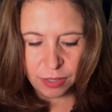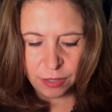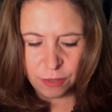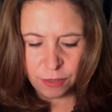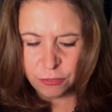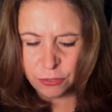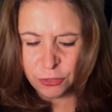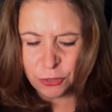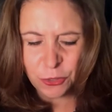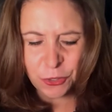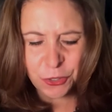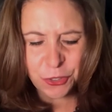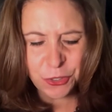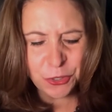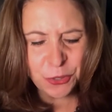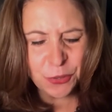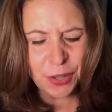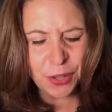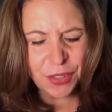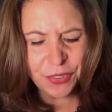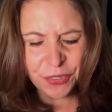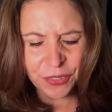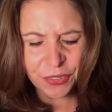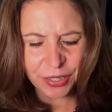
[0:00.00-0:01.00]
Flora knew
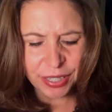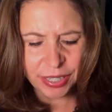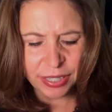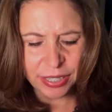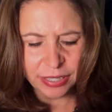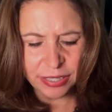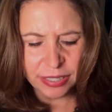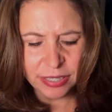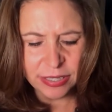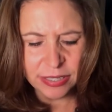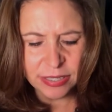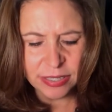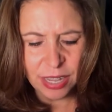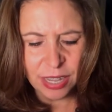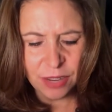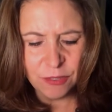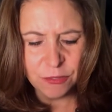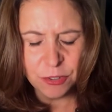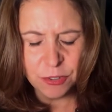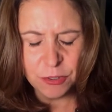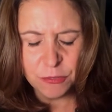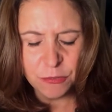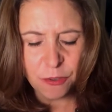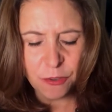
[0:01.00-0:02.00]
other kids came
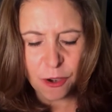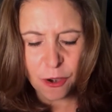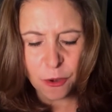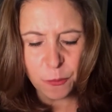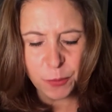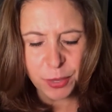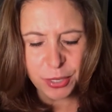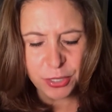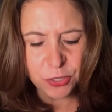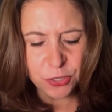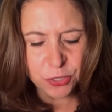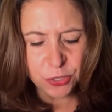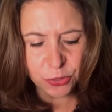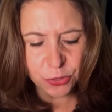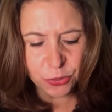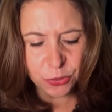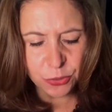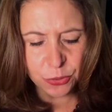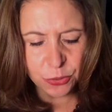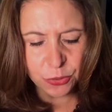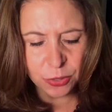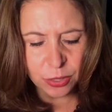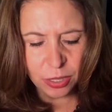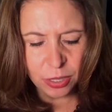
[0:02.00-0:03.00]
from far away
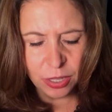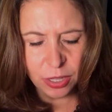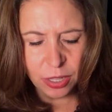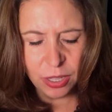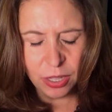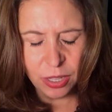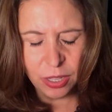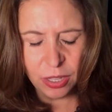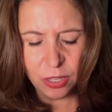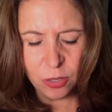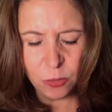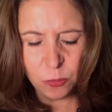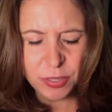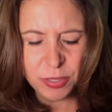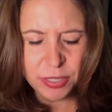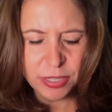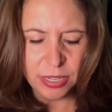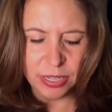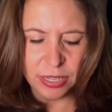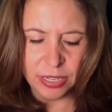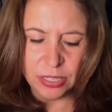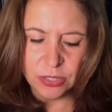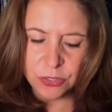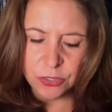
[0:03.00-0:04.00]
too. Was
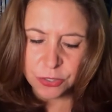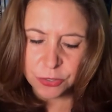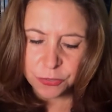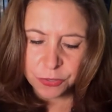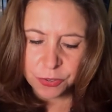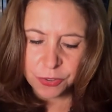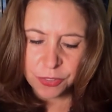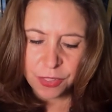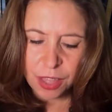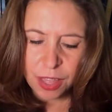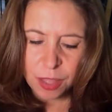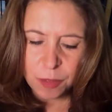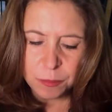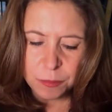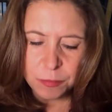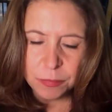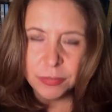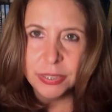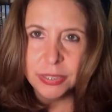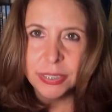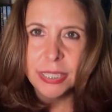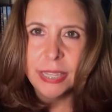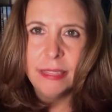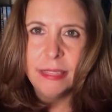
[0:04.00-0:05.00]
it easier for them?
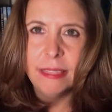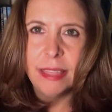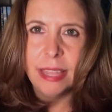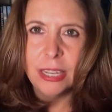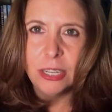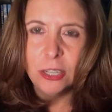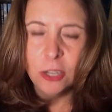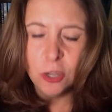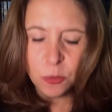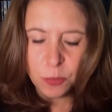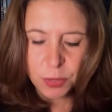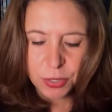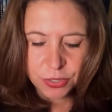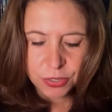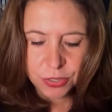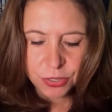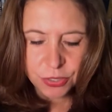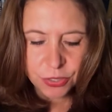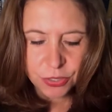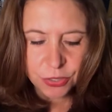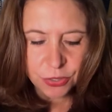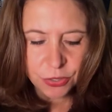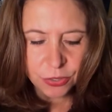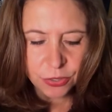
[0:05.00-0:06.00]
Did they know what to
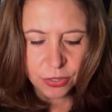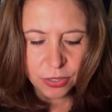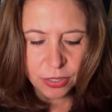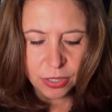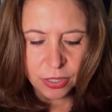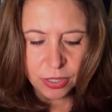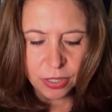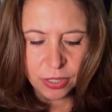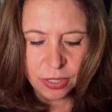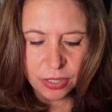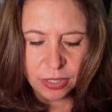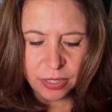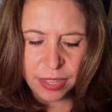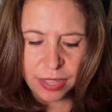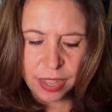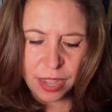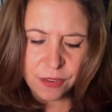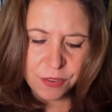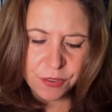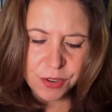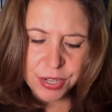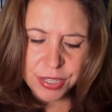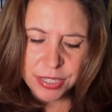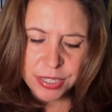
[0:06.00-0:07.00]
do?
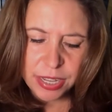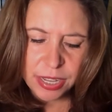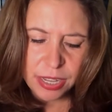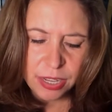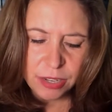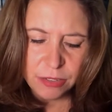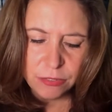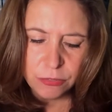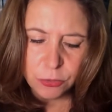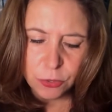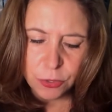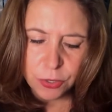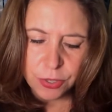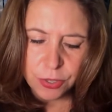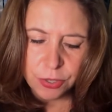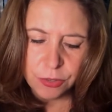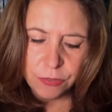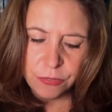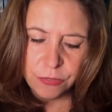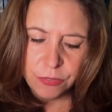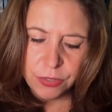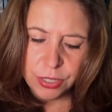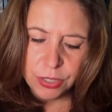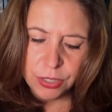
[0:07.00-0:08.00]
Every day, Flora could
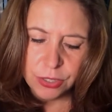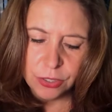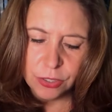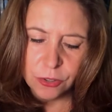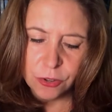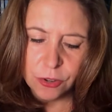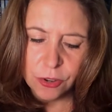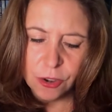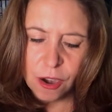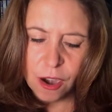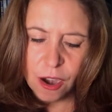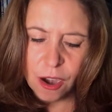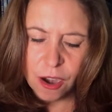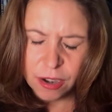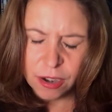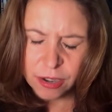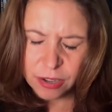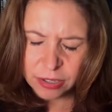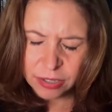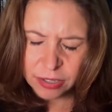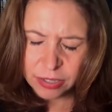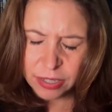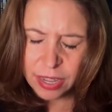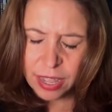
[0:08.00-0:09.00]
feel her
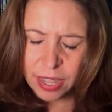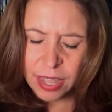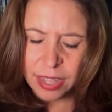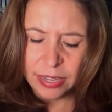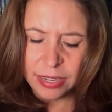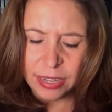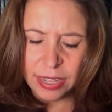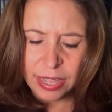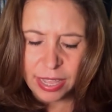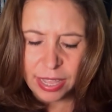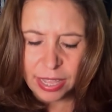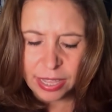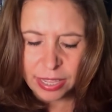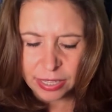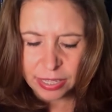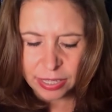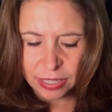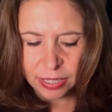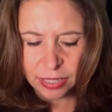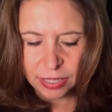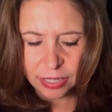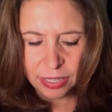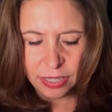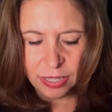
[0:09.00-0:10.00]
heart and head
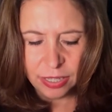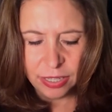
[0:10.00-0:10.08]
ache.